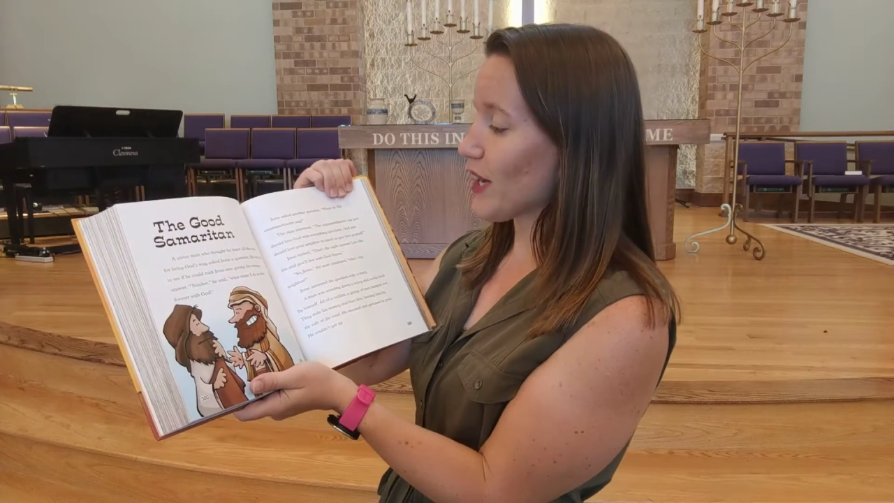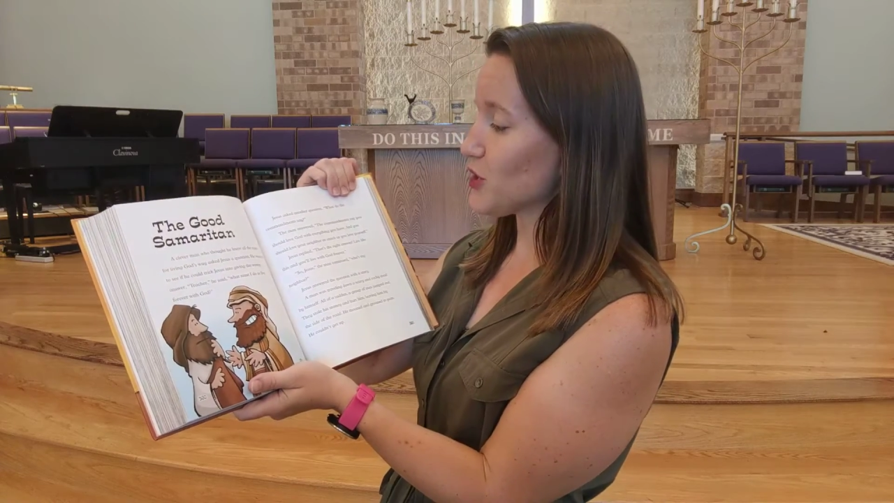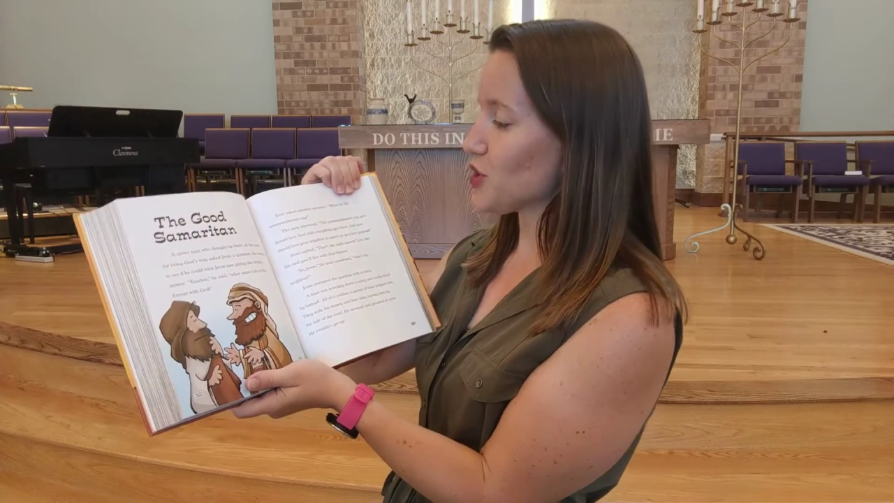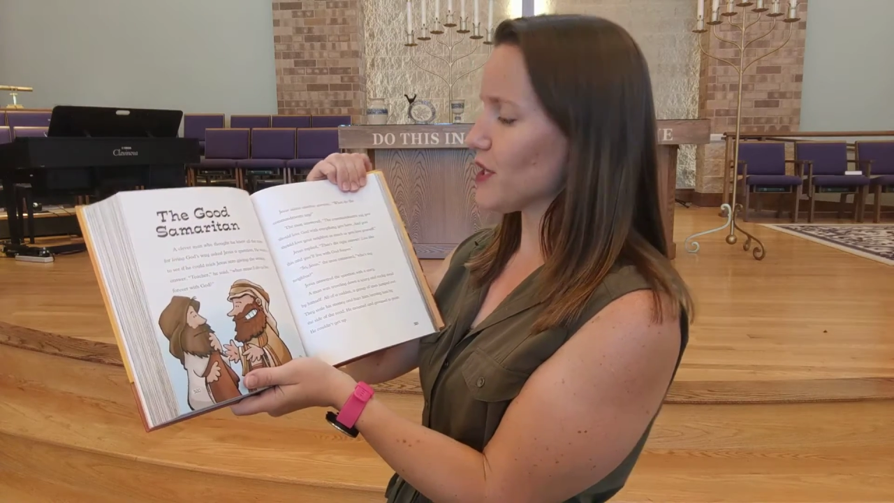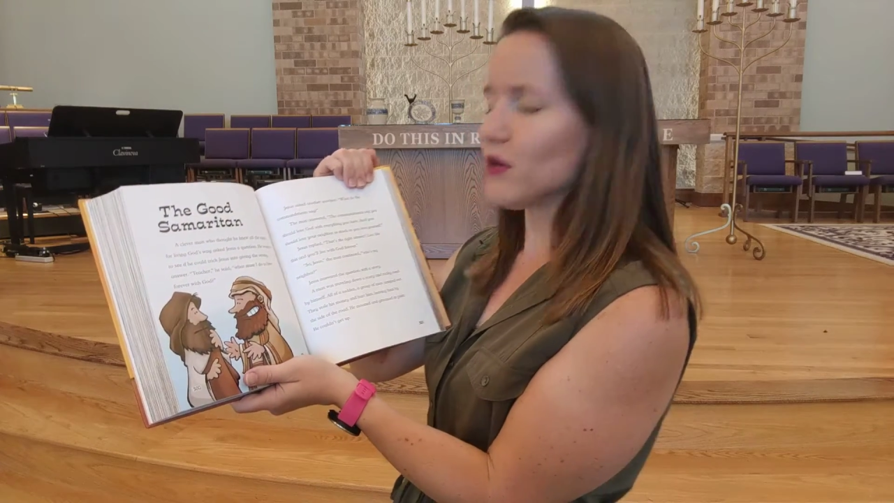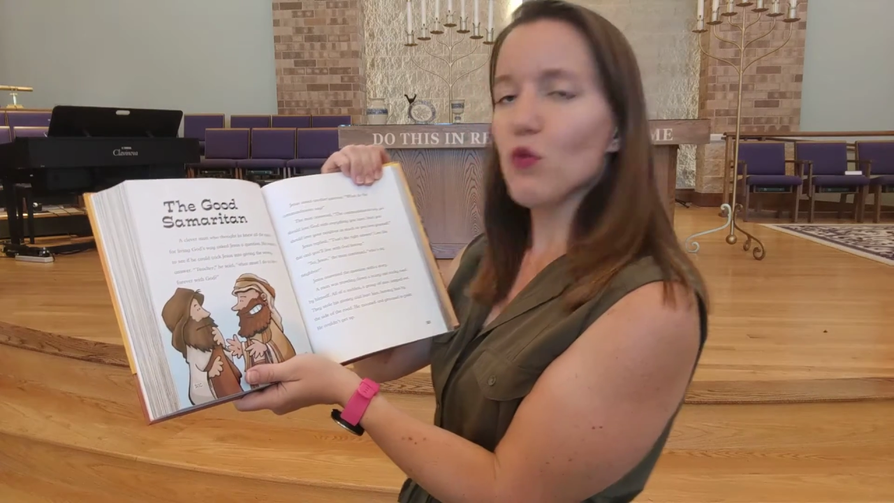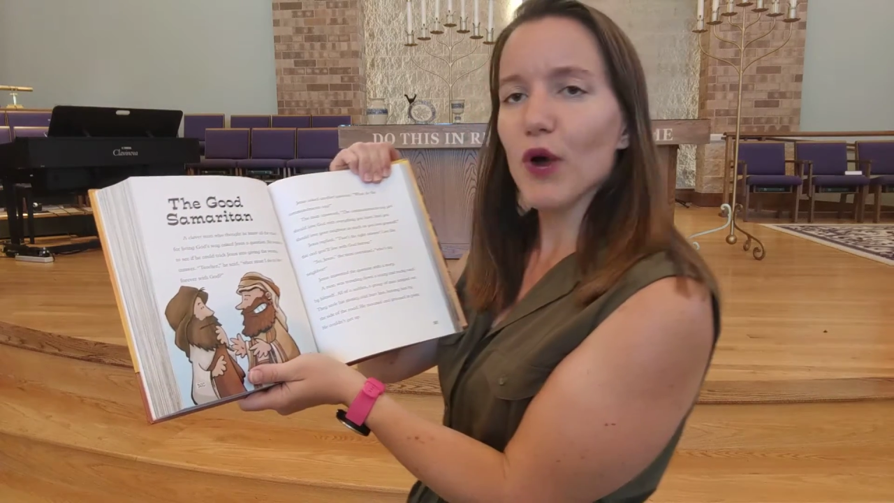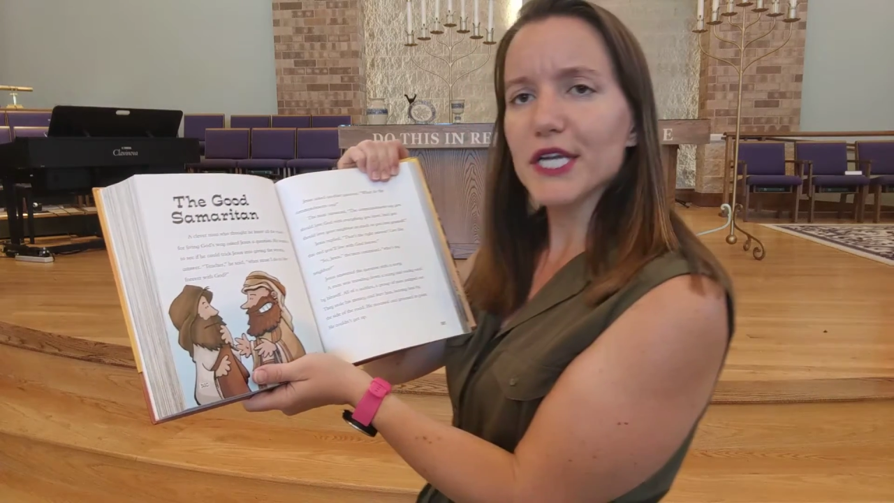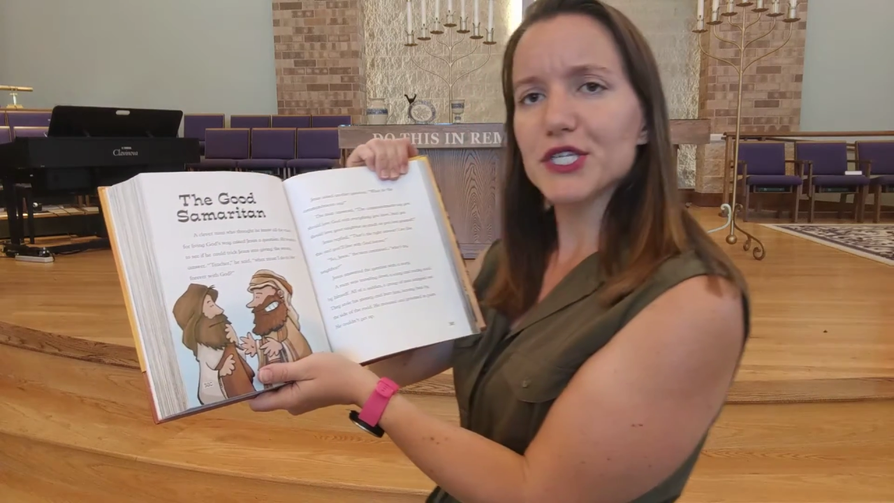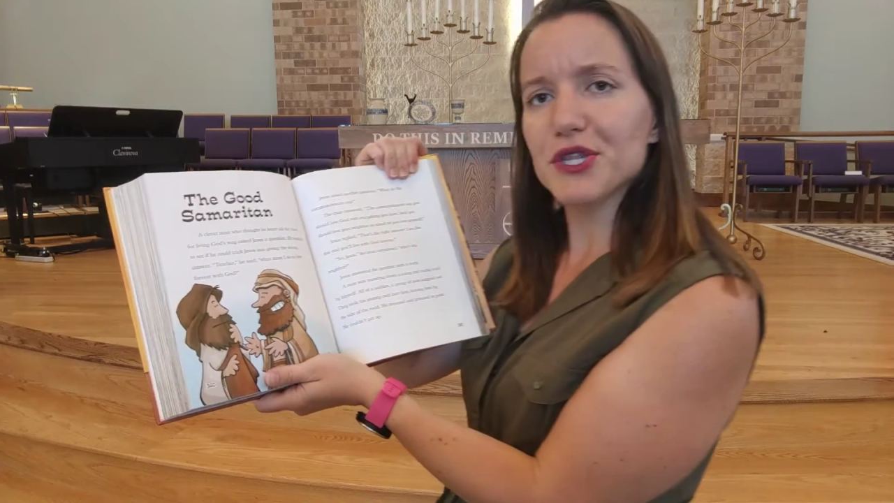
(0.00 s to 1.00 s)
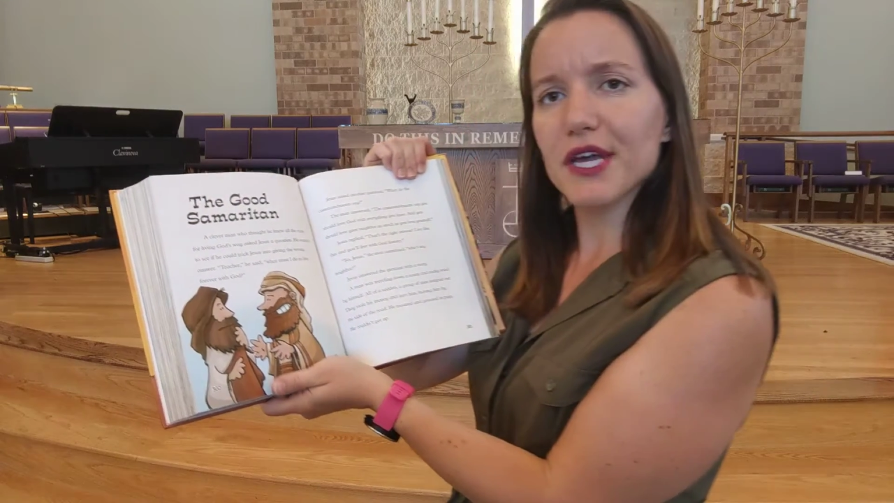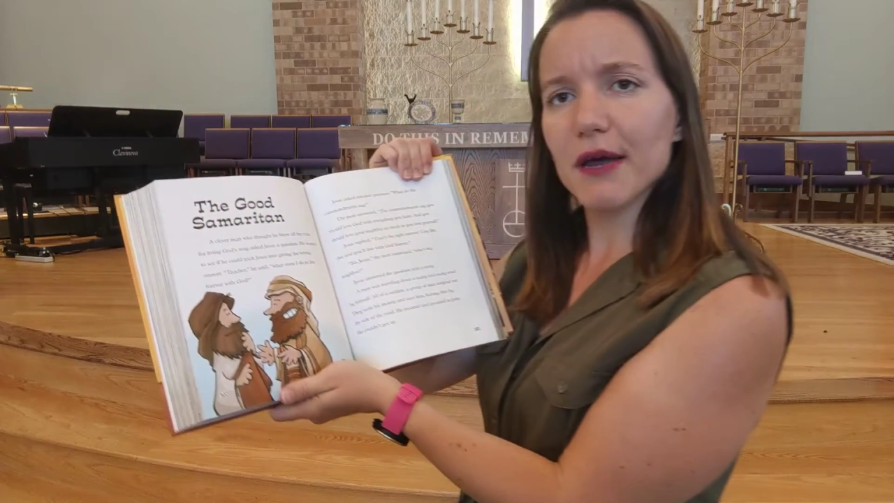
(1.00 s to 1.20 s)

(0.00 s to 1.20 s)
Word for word: question What do the